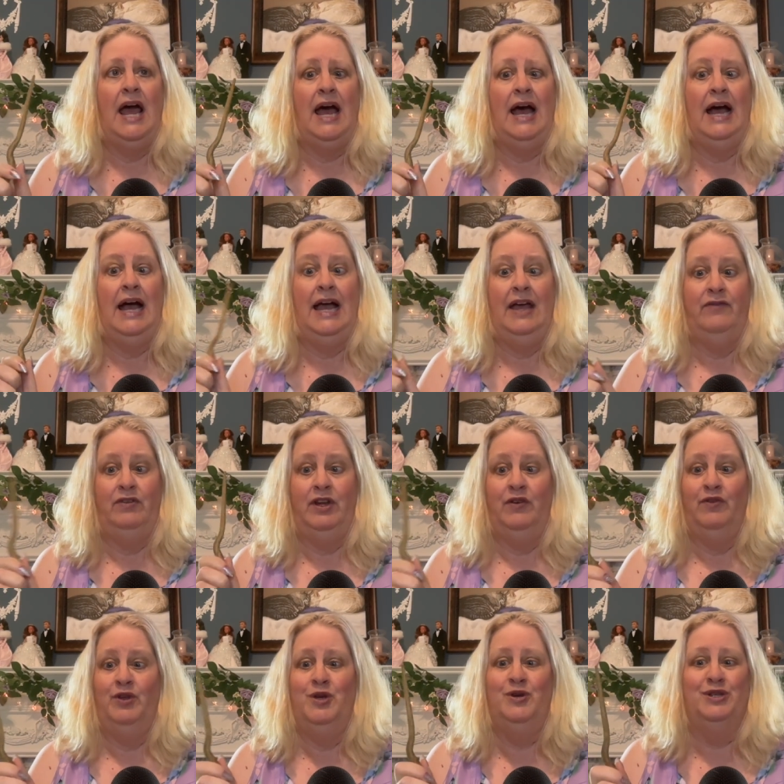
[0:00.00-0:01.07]
I've
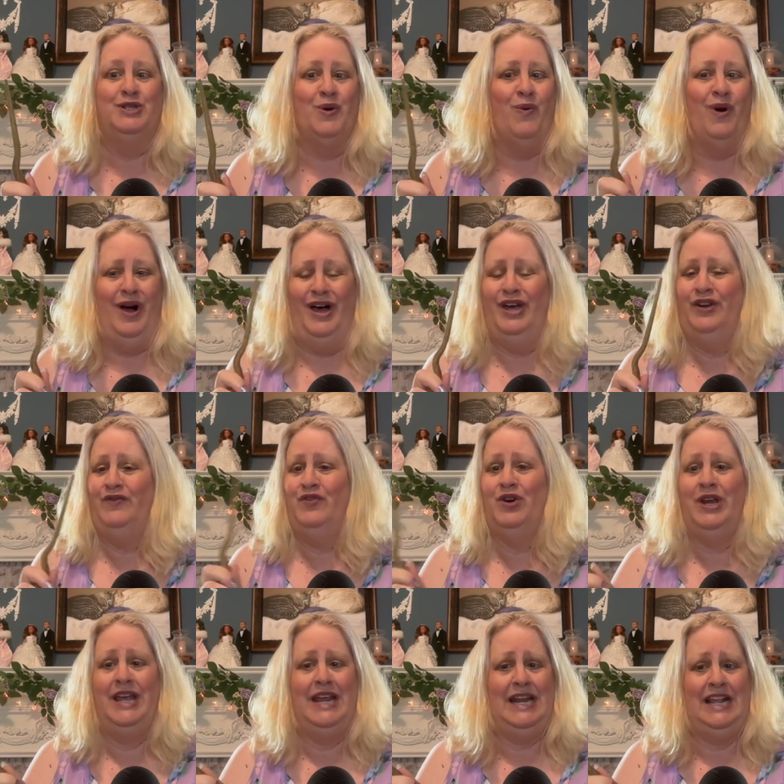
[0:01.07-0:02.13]
never used a wand for
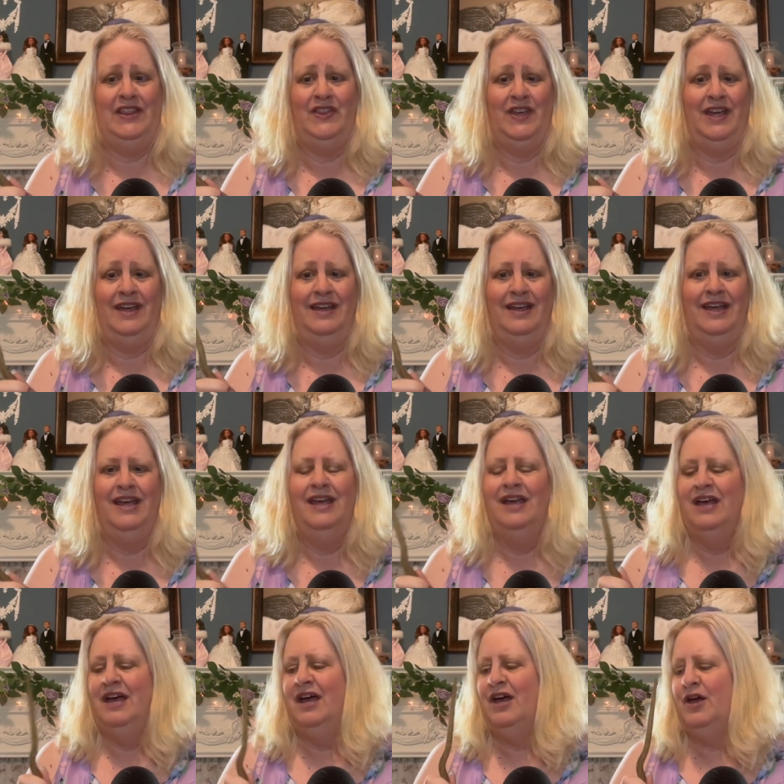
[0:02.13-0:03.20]
anything.
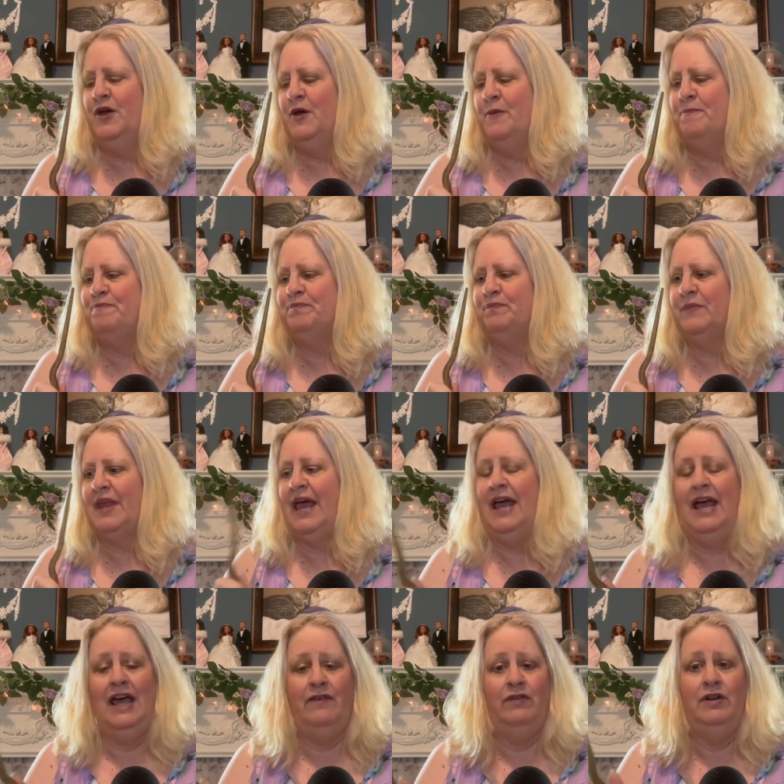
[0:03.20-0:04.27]
I
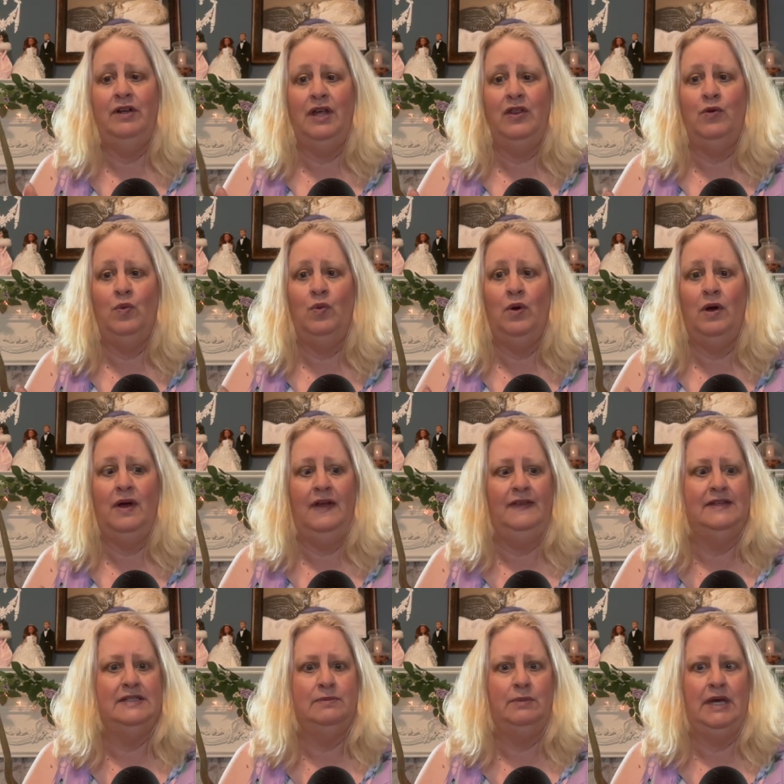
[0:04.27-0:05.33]
have another wand
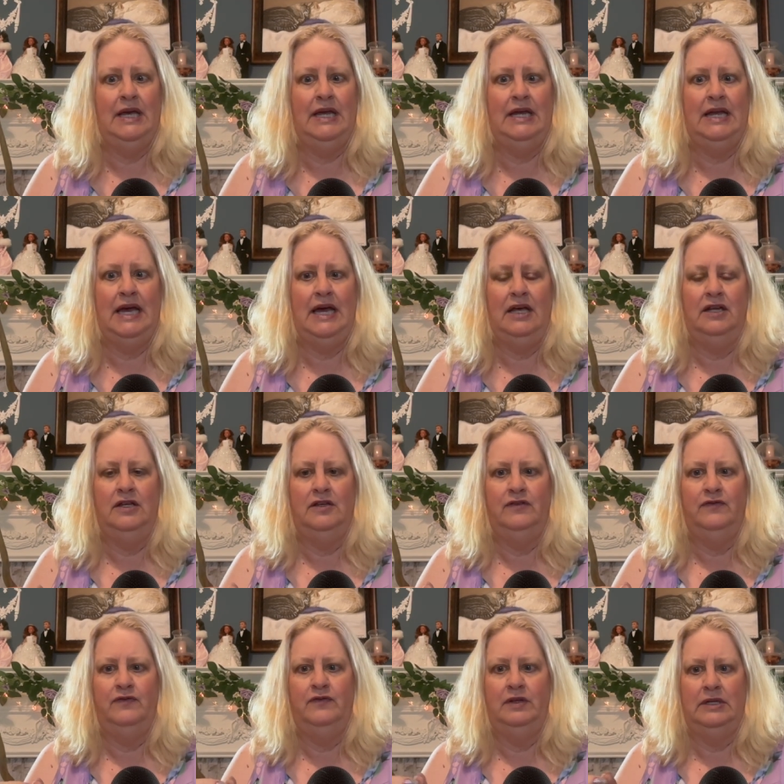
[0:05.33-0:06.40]
that's made out of,
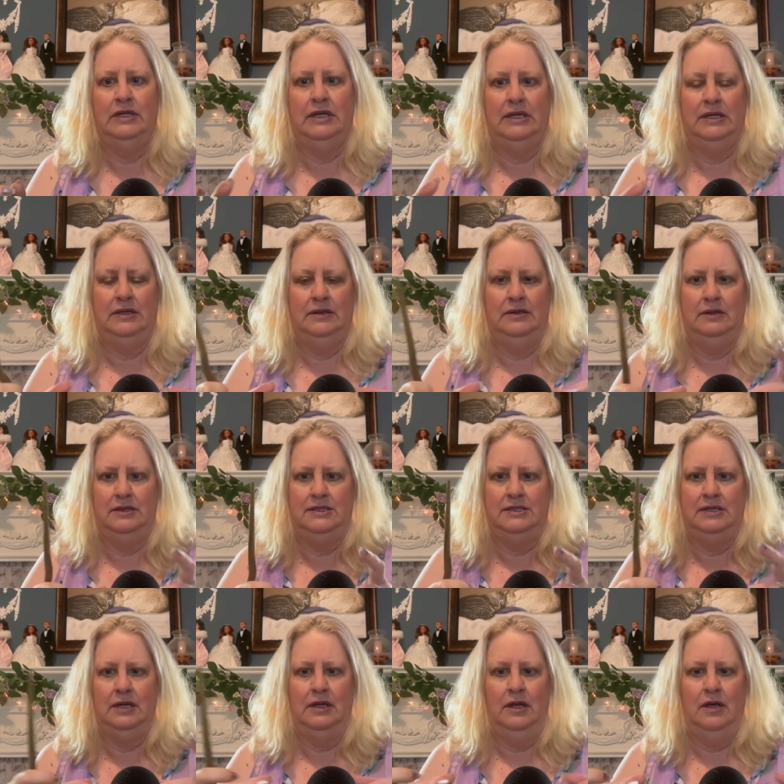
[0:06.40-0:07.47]
it's
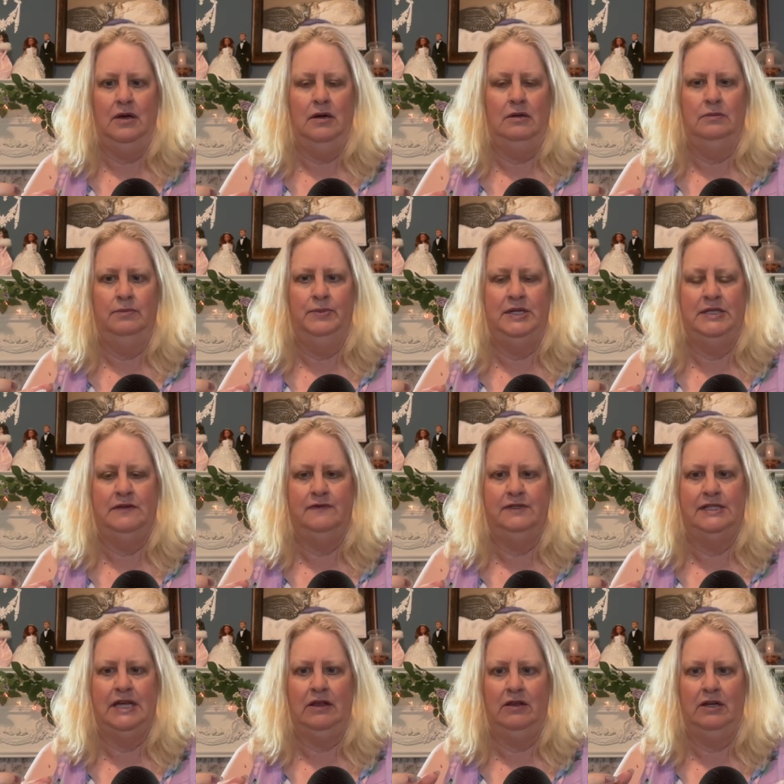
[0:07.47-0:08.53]
a long piece of
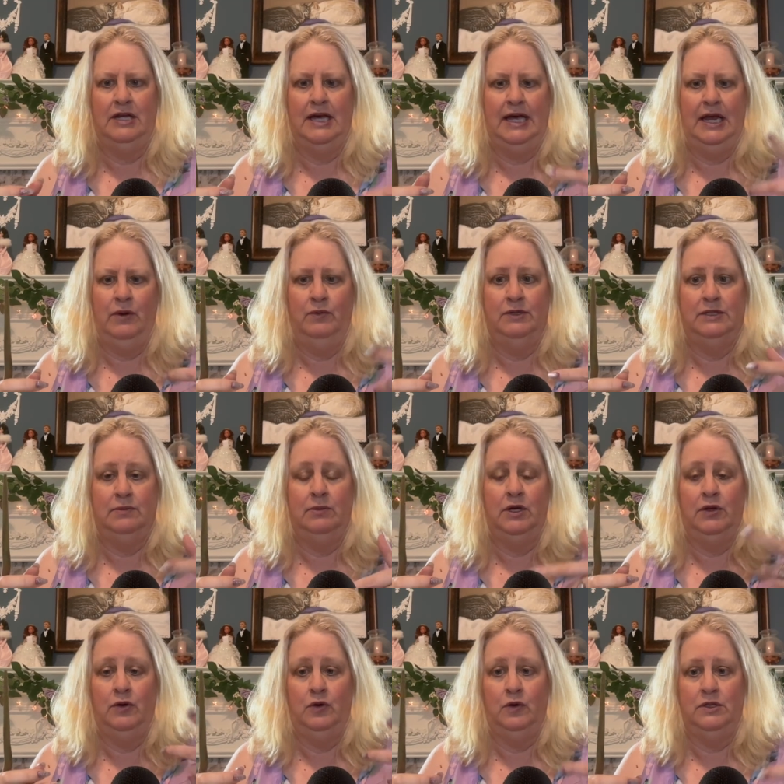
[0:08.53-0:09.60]
selenite with some
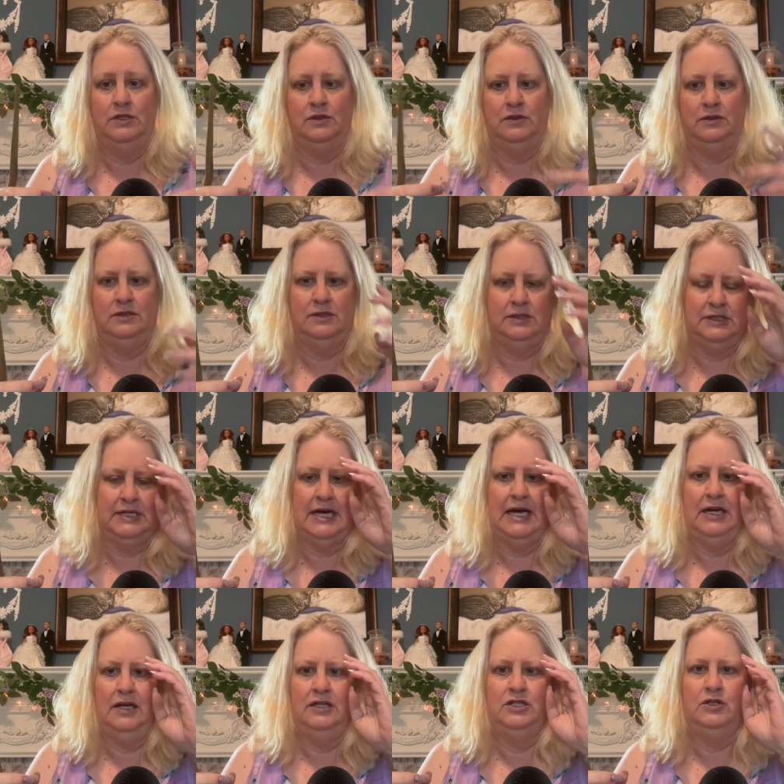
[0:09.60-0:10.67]
other crystals
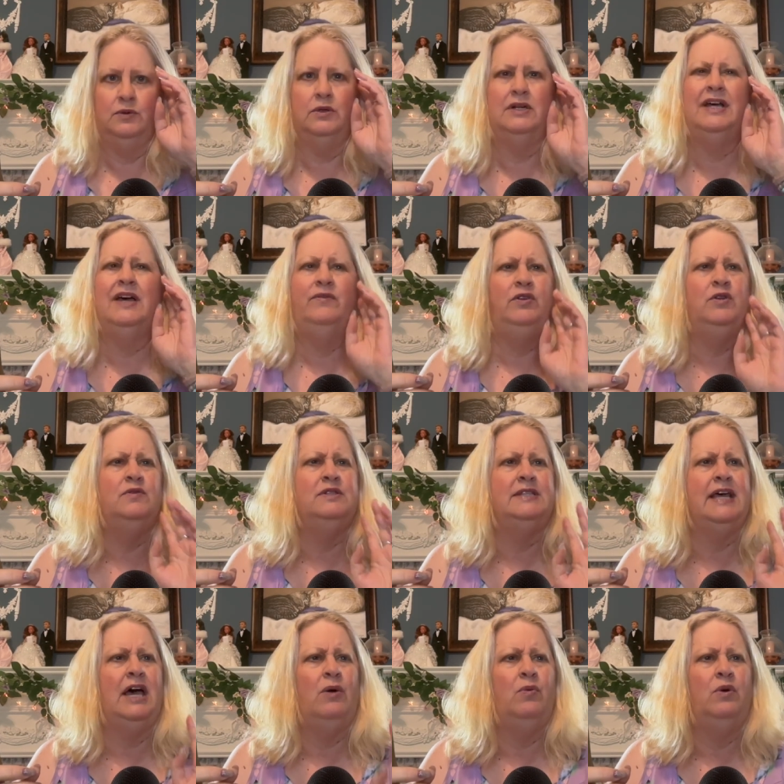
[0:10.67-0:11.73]
tied onto it. I've used
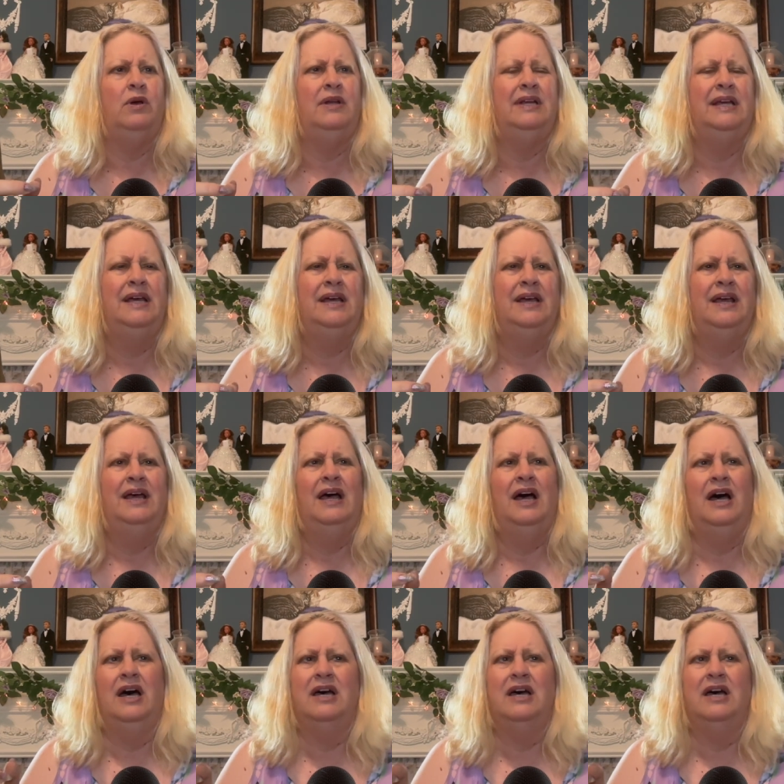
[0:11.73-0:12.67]
that one a